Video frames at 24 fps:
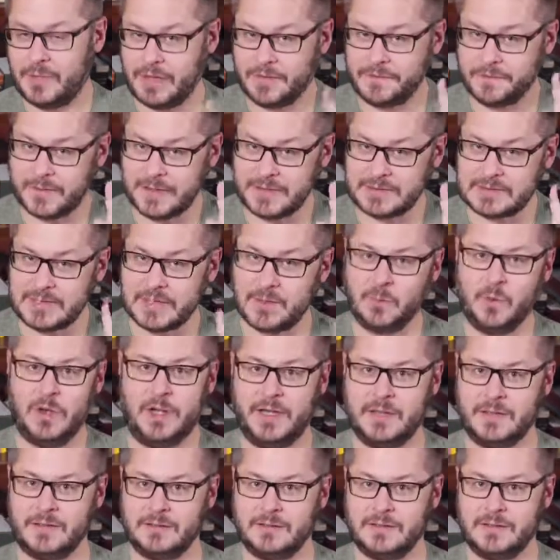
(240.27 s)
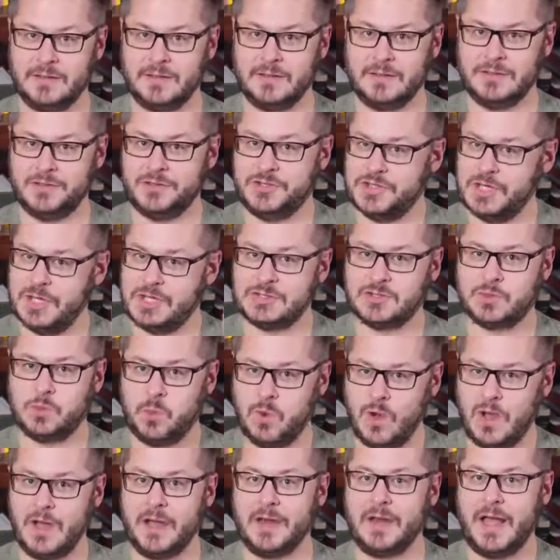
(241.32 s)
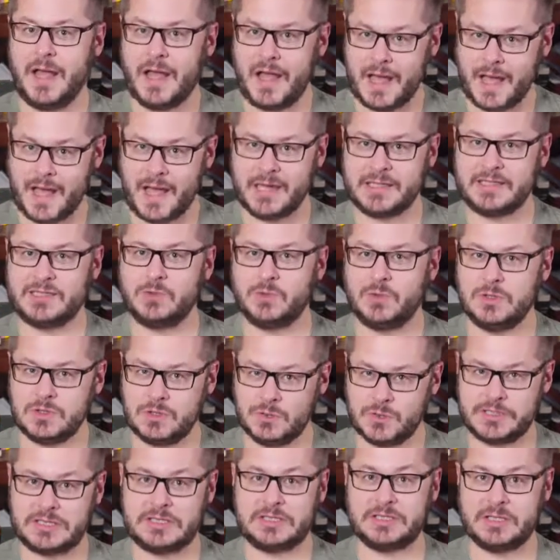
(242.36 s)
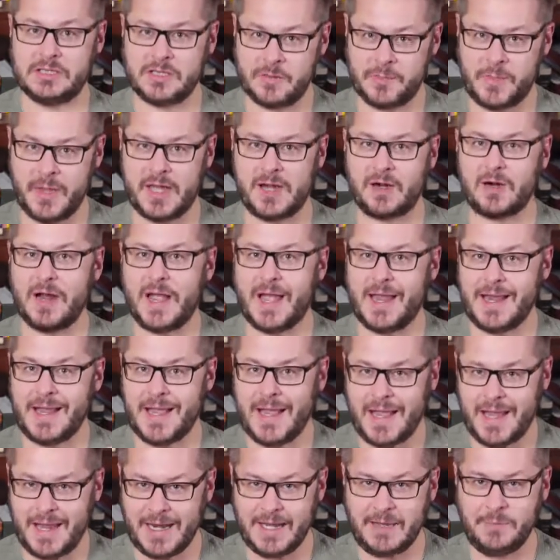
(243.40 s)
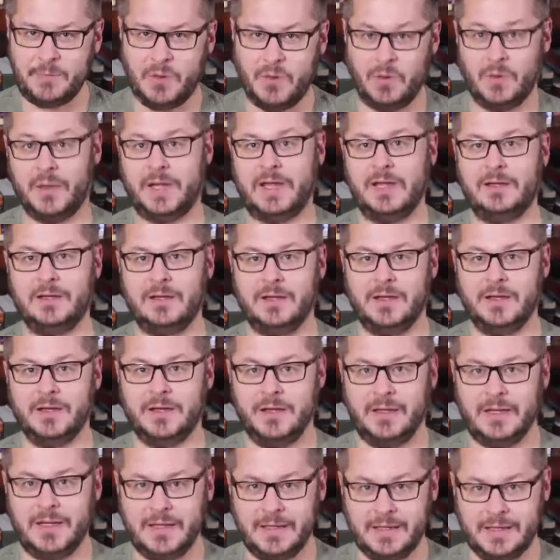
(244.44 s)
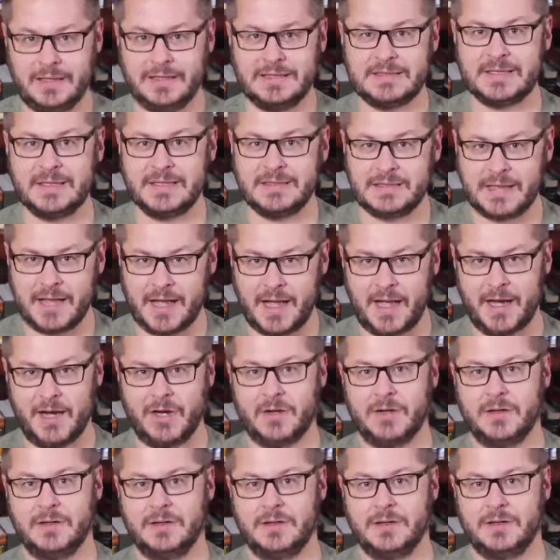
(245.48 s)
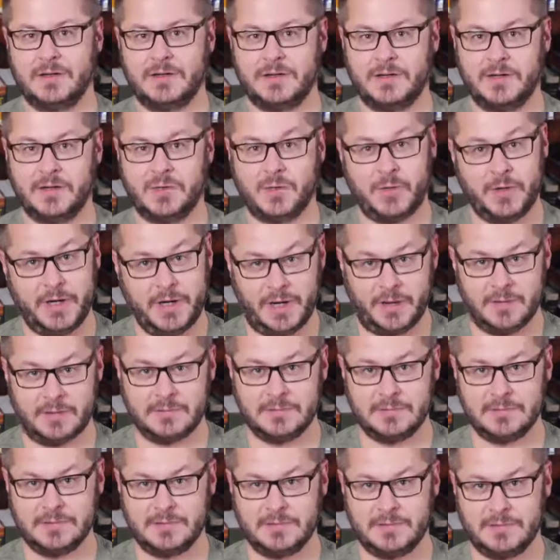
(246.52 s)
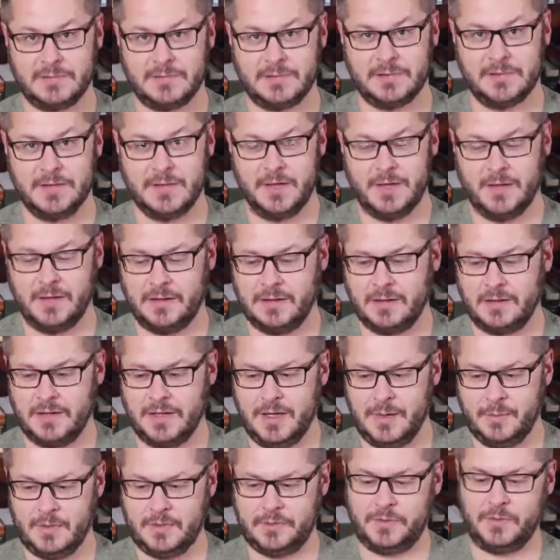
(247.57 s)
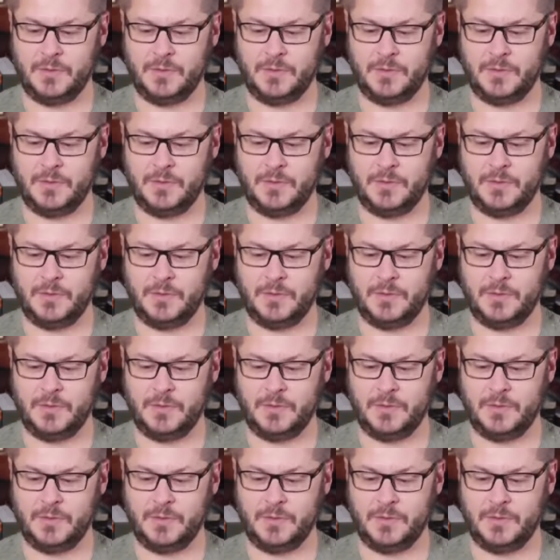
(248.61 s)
by facing one, just one actual Christian debater at any point in his entire career. Number